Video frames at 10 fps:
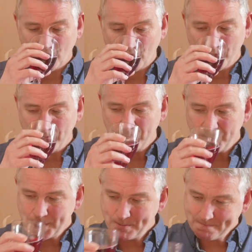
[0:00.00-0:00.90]

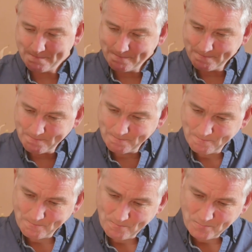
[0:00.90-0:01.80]

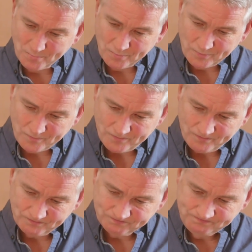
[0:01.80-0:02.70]

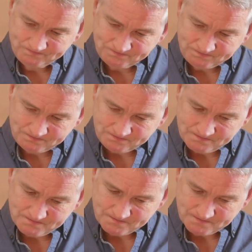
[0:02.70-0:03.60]

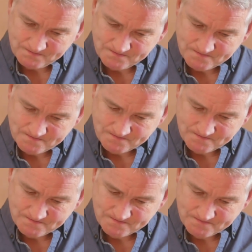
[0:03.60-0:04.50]

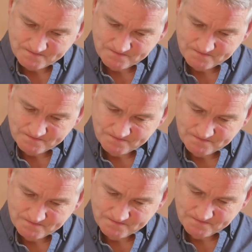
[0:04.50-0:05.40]

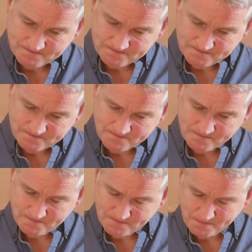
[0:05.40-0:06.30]
Nothing is said.